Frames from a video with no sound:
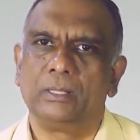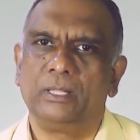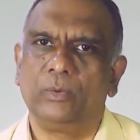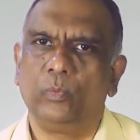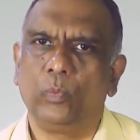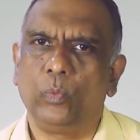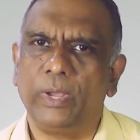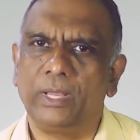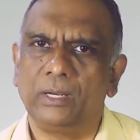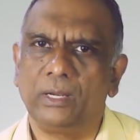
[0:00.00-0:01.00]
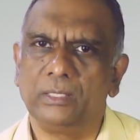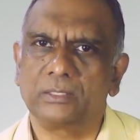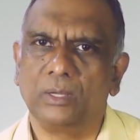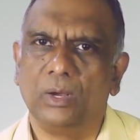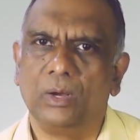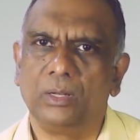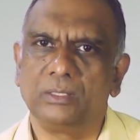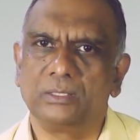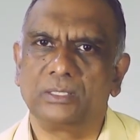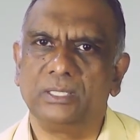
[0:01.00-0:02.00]
Then where is
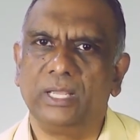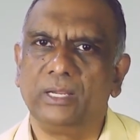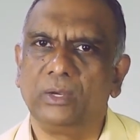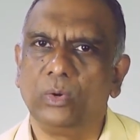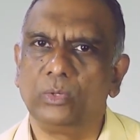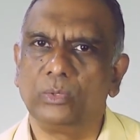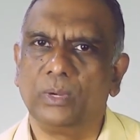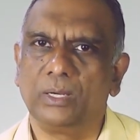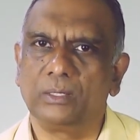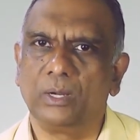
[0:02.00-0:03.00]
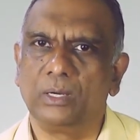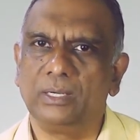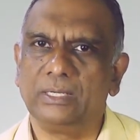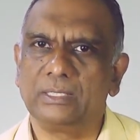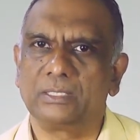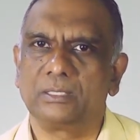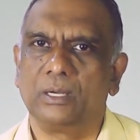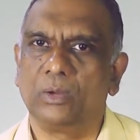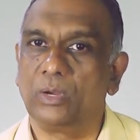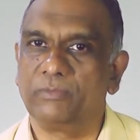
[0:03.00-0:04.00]
all the saying no to ungodliness
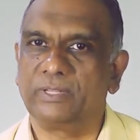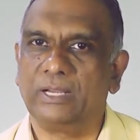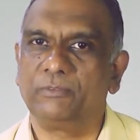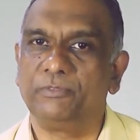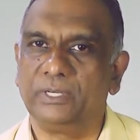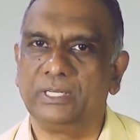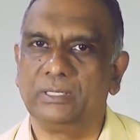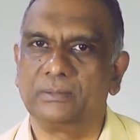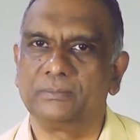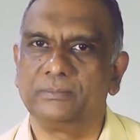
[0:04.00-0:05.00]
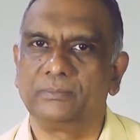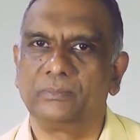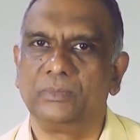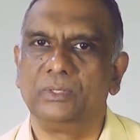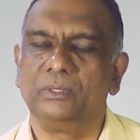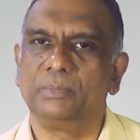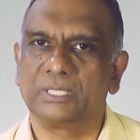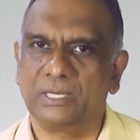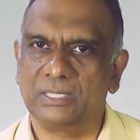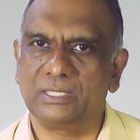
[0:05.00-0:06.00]
and all of that fit in? You
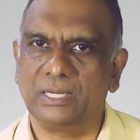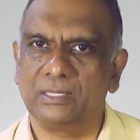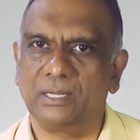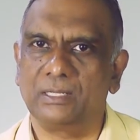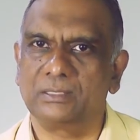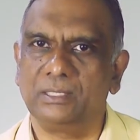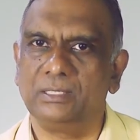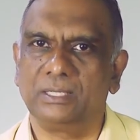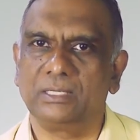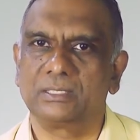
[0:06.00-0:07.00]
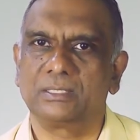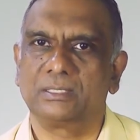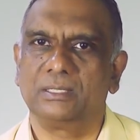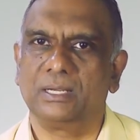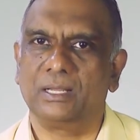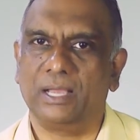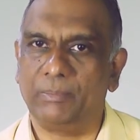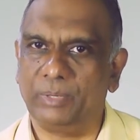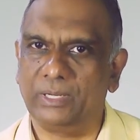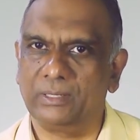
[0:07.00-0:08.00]
must understand there are three things that are
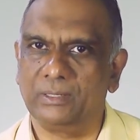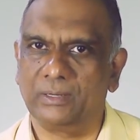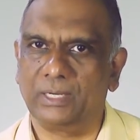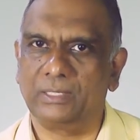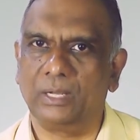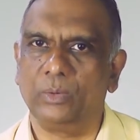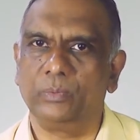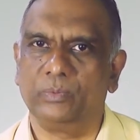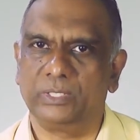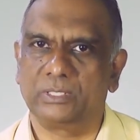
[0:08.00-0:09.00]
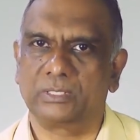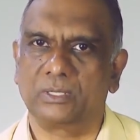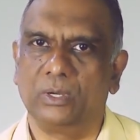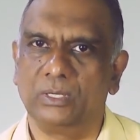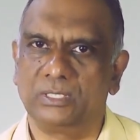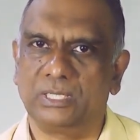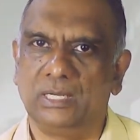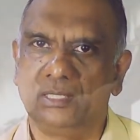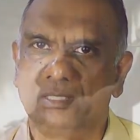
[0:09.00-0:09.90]
happening right now, which scholars tell